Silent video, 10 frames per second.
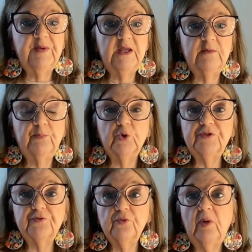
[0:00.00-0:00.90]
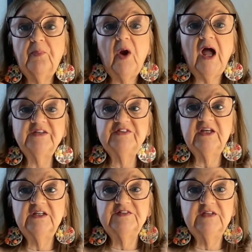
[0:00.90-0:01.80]
been put through a
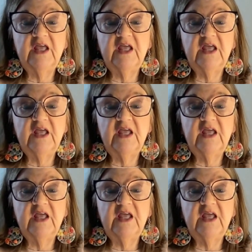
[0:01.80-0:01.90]
process